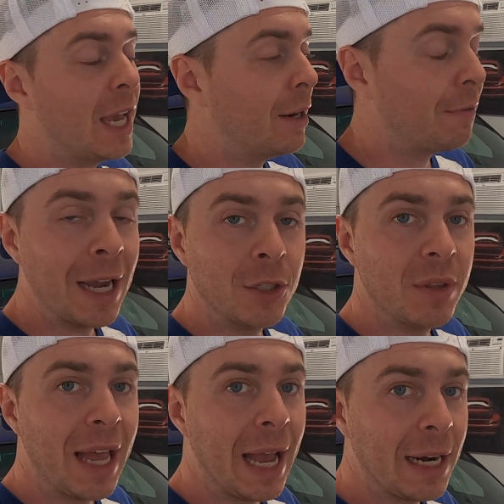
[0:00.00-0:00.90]
And if I do
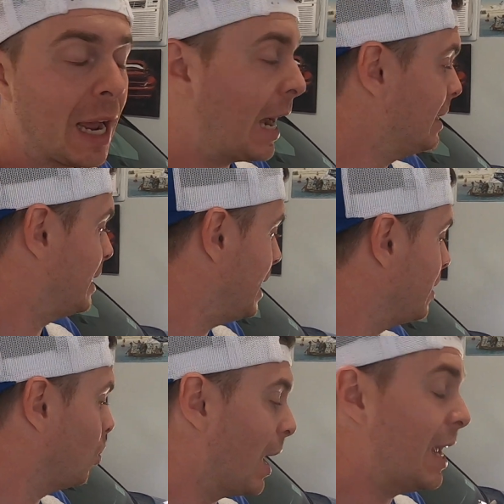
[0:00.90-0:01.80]
that, I
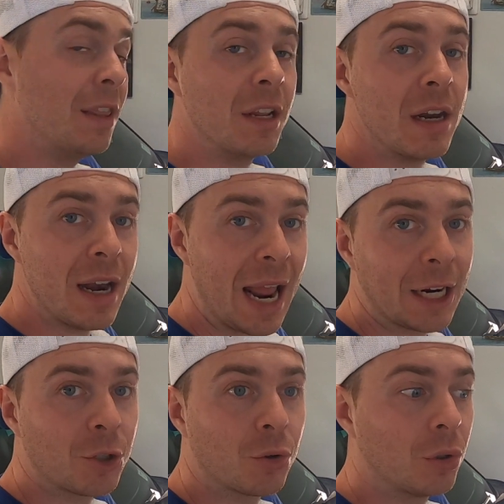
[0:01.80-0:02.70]
take away the
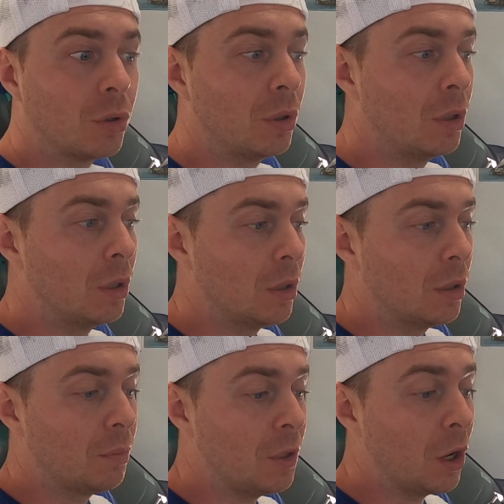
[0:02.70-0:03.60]
natural,
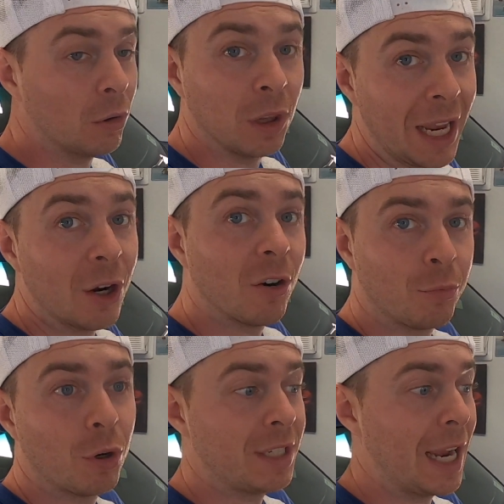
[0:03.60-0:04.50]
layer of
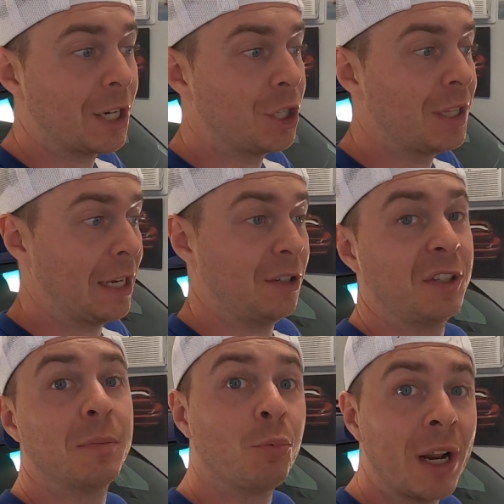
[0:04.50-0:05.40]
protection that's
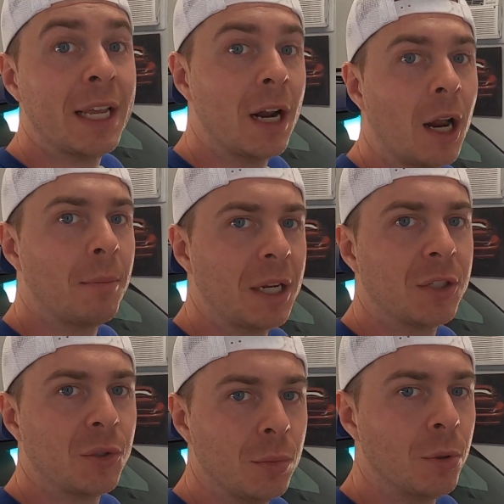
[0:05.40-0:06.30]
sprayed on by
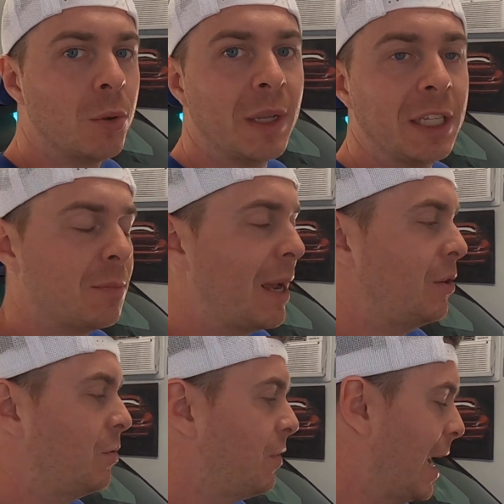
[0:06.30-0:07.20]
Subaru and these
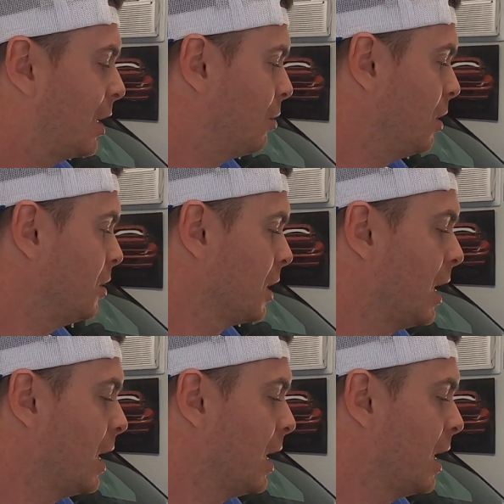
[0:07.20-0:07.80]
manufacturers,